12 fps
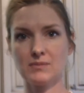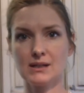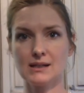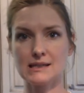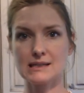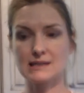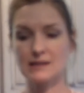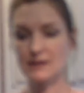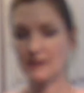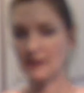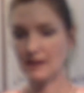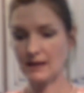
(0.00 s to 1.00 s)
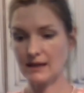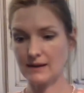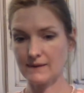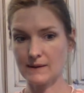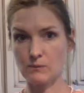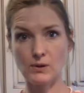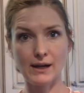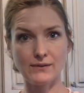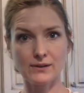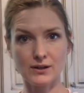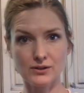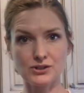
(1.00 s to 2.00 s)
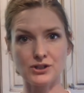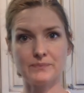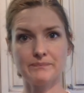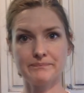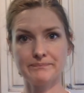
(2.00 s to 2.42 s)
minutes, and then we'll add the culture.